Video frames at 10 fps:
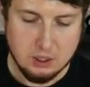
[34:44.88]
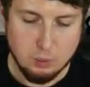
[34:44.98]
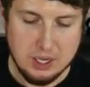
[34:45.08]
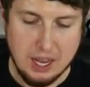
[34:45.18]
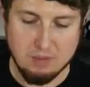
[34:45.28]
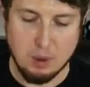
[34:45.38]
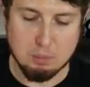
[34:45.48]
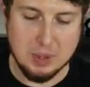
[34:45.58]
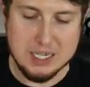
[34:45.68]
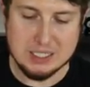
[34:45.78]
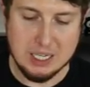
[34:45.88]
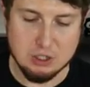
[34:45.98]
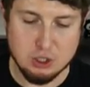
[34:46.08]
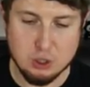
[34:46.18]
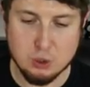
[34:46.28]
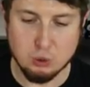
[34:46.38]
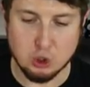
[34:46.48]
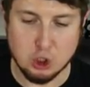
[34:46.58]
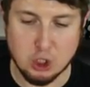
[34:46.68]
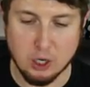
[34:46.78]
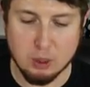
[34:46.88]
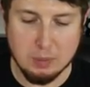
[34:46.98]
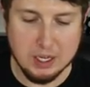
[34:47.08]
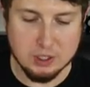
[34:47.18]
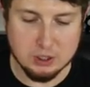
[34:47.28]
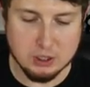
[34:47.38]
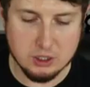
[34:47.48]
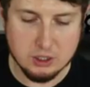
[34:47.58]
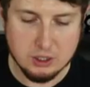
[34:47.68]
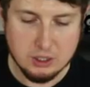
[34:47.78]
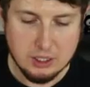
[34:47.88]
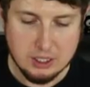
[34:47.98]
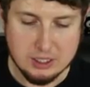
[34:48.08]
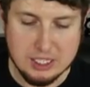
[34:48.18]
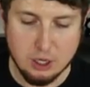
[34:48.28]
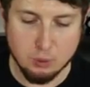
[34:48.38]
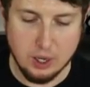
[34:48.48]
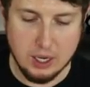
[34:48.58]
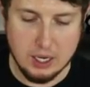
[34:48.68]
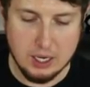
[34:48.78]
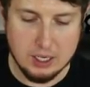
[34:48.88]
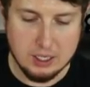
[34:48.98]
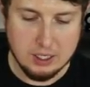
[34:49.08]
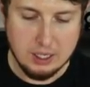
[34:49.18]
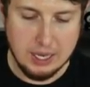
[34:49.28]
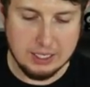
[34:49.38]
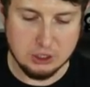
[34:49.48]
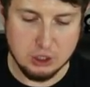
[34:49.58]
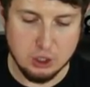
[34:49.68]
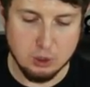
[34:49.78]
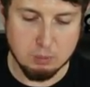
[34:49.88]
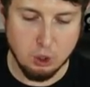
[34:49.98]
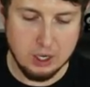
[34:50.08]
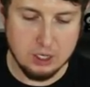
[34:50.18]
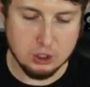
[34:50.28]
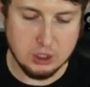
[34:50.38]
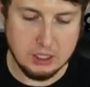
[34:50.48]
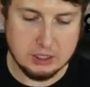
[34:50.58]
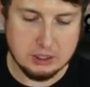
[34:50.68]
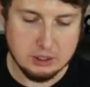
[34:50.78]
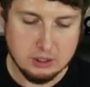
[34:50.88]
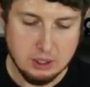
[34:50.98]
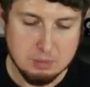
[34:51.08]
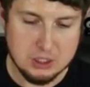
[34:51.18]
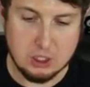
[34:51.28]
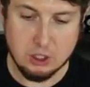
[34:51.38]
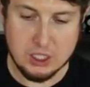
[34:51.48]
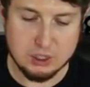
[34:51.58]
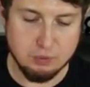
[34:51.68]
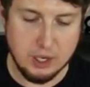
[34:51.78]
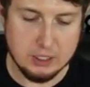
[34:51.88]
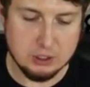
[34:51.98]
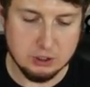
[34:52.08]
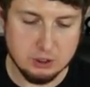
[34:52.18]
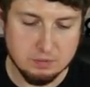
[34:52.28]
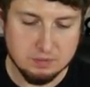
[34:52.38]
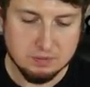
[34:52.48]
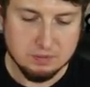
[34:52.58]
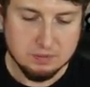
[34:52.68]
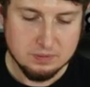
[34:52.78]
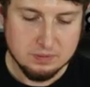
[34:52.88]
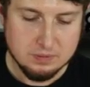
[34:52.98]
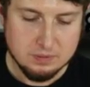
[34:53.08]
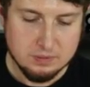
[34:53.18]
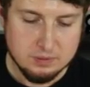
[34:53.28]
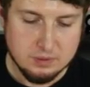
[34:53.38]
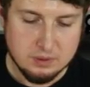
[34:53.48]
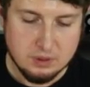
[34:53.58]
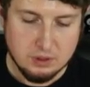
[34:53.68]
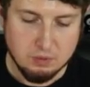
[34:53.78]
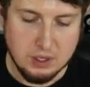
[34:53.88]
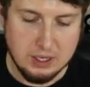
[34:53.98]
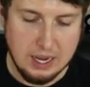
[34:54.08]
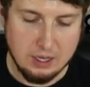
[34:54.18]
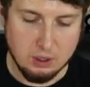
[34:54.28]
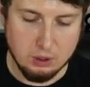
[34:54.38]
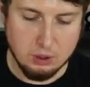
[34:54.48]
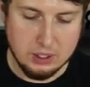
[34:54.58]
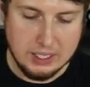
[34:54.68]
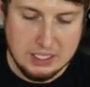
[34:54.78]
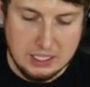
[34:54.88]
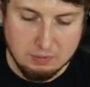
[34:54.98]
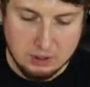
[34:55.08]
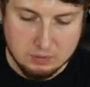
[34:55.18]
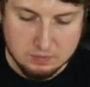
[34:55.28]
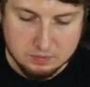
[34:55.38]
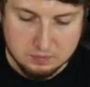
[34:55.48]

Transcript: We have a Base Set 2 Charmander. Nidoran, Execute, more energies. Mysterious Fossil. Venonat, oh, and I can even,